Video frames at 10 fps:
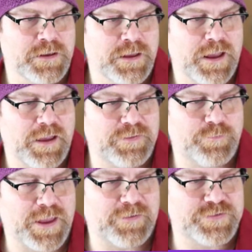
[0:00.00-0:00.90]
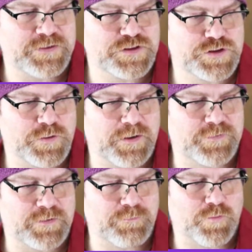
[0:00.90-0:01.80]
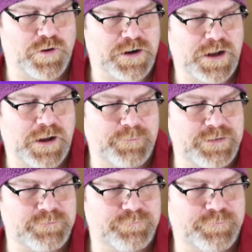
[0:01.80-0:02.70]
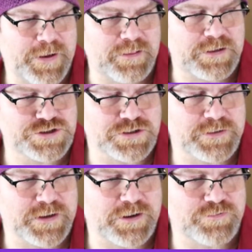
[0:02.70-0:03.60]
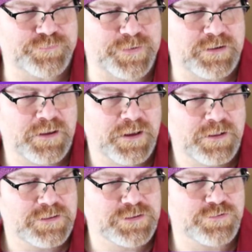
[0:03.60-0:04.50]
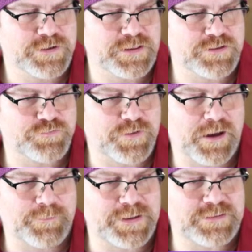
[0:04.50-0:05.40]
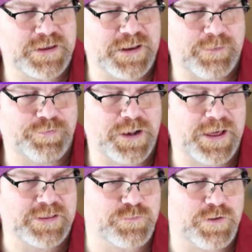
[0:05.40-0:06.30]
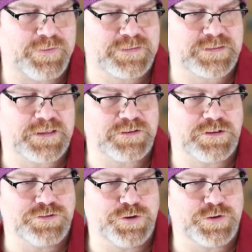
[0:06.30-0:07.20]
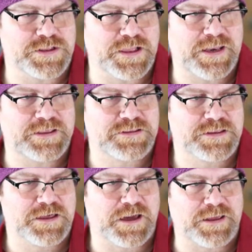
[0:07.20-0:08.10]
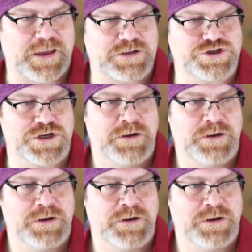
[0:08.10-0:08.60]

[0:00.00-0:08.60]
And then we have these two other more common biological indicators. But let's look at this recombinant DNA plasma one. That's the newest, latest, cutting edge.